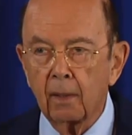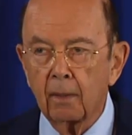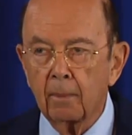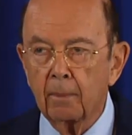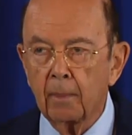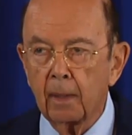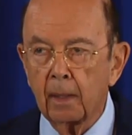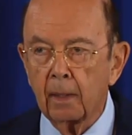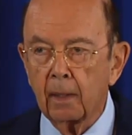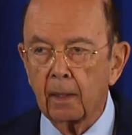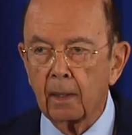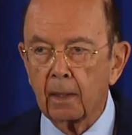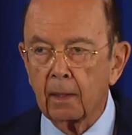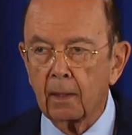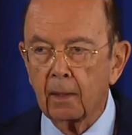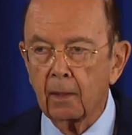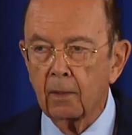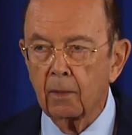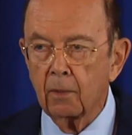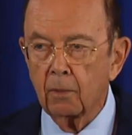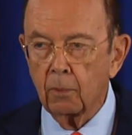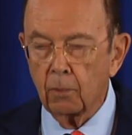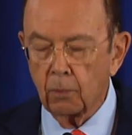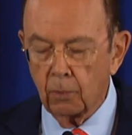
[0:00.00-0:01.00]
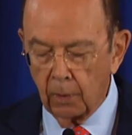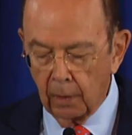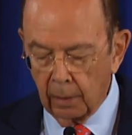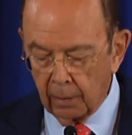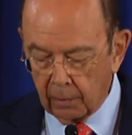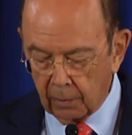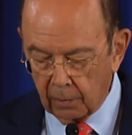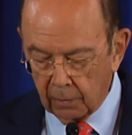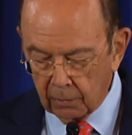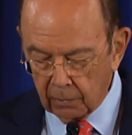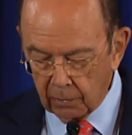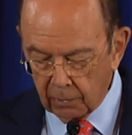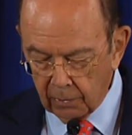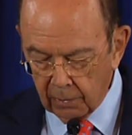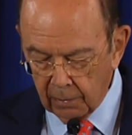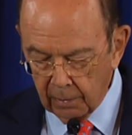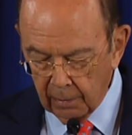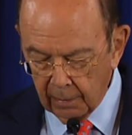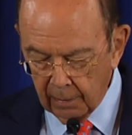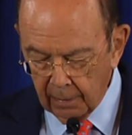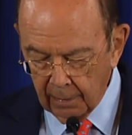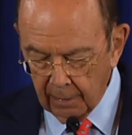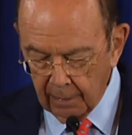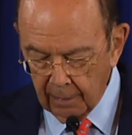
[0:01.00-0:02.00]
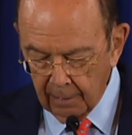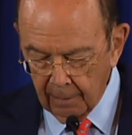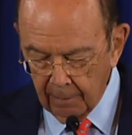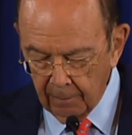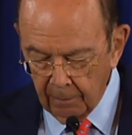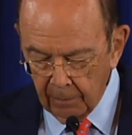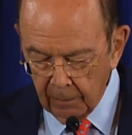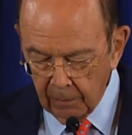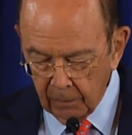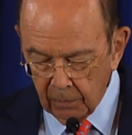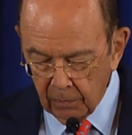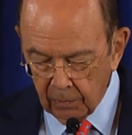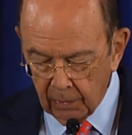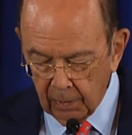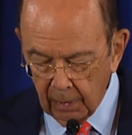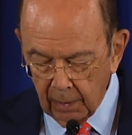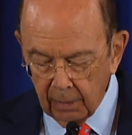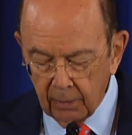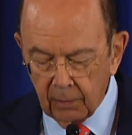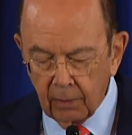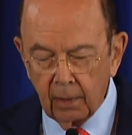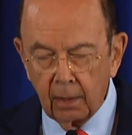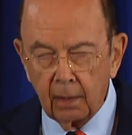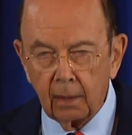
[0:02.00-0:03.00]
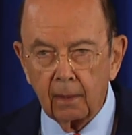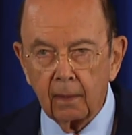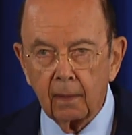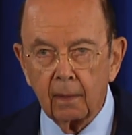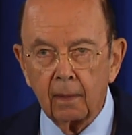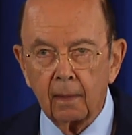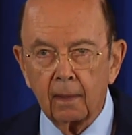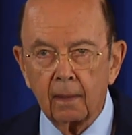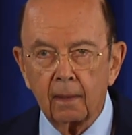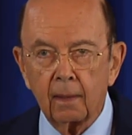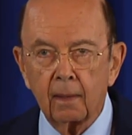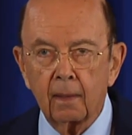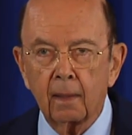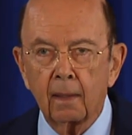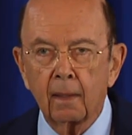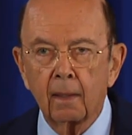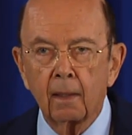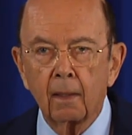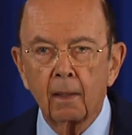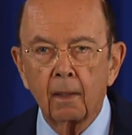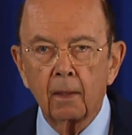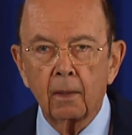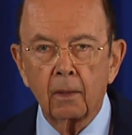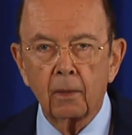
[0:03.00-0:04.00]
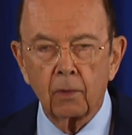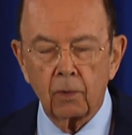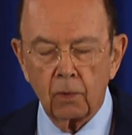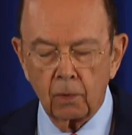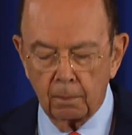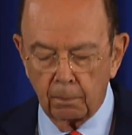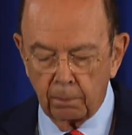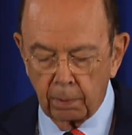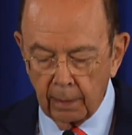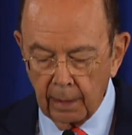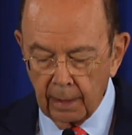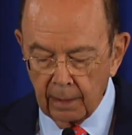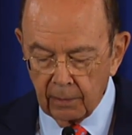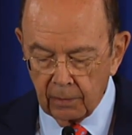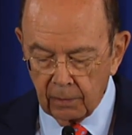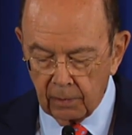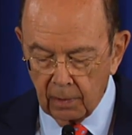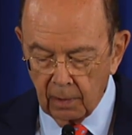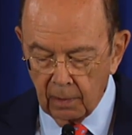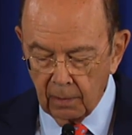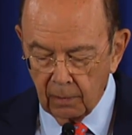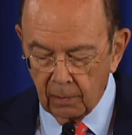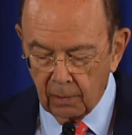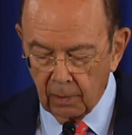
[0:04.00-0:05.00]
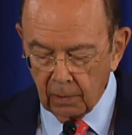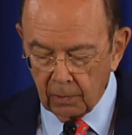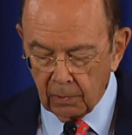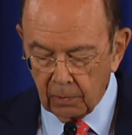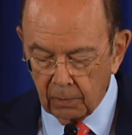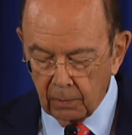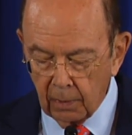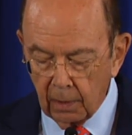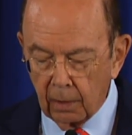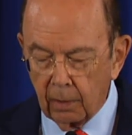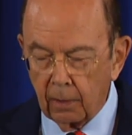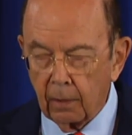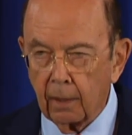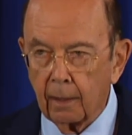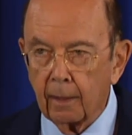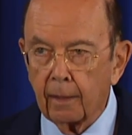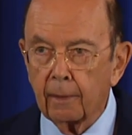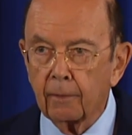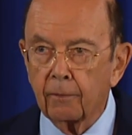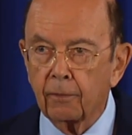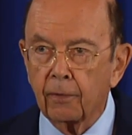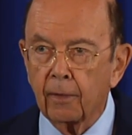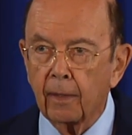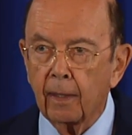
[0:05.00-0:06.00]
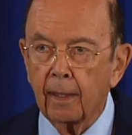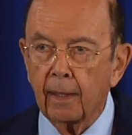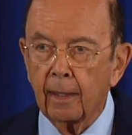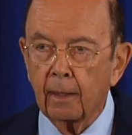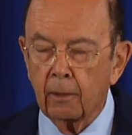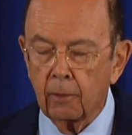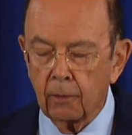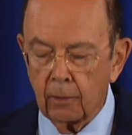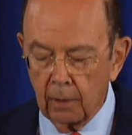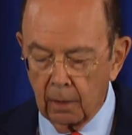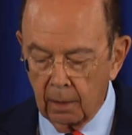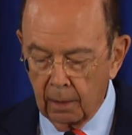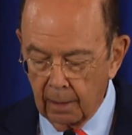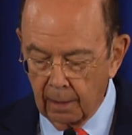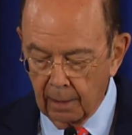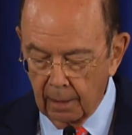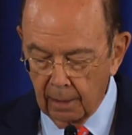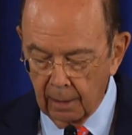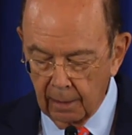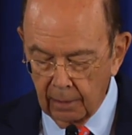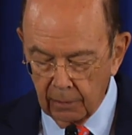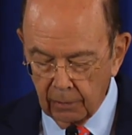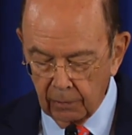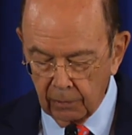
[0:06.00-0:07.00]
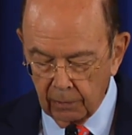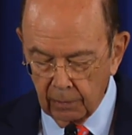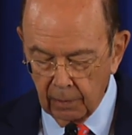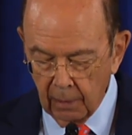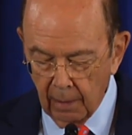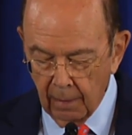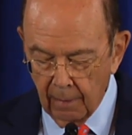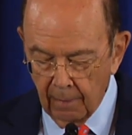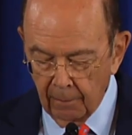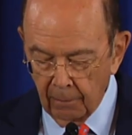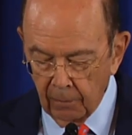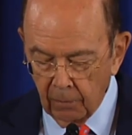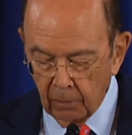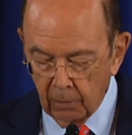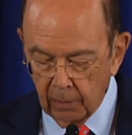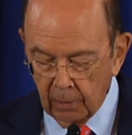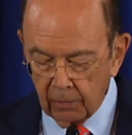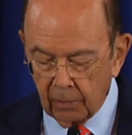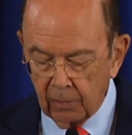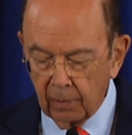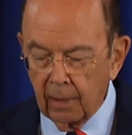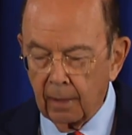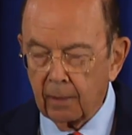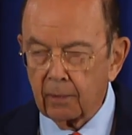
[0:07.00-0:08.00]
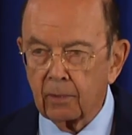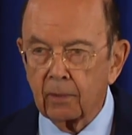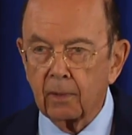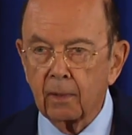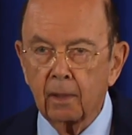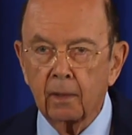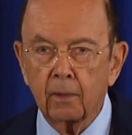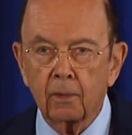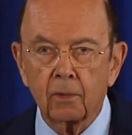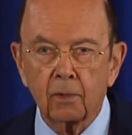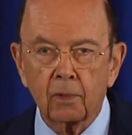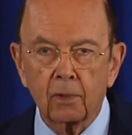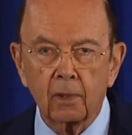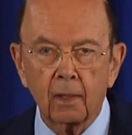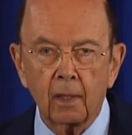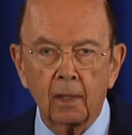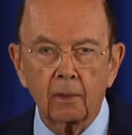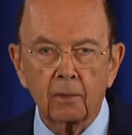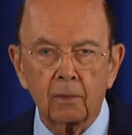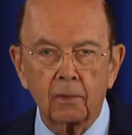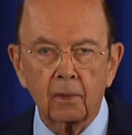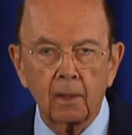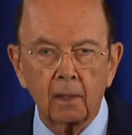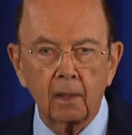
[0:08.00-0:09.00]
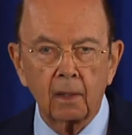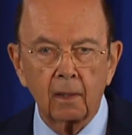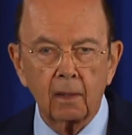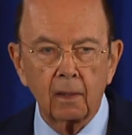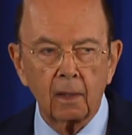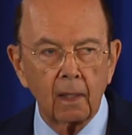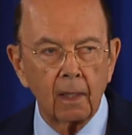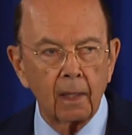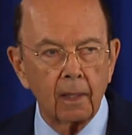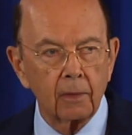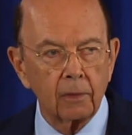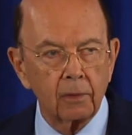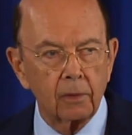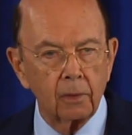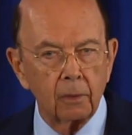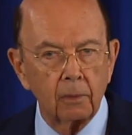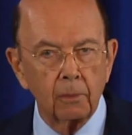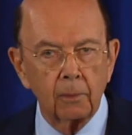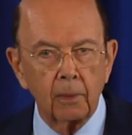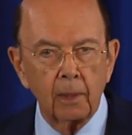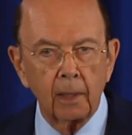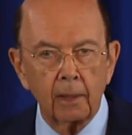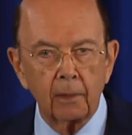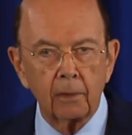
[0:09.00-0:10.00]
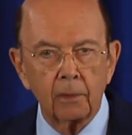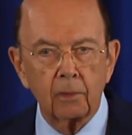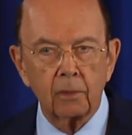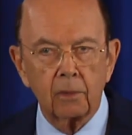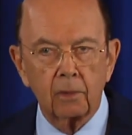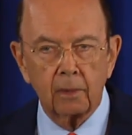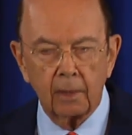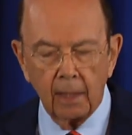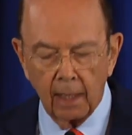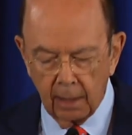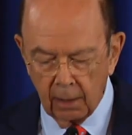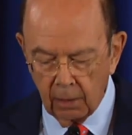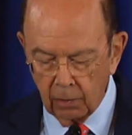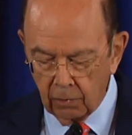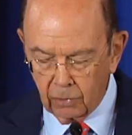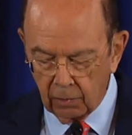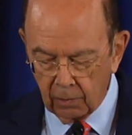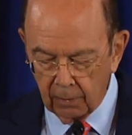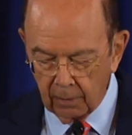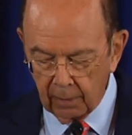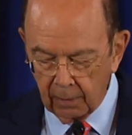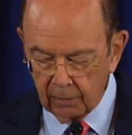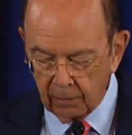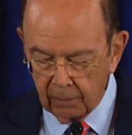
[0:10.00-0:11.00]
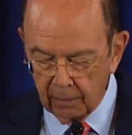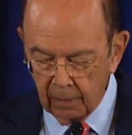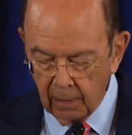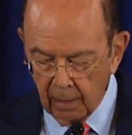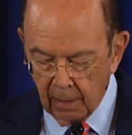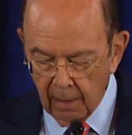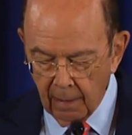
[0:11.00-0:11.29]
American workers. ZTE, whose brazen disregard for our laws was as insulting as it was dangerous,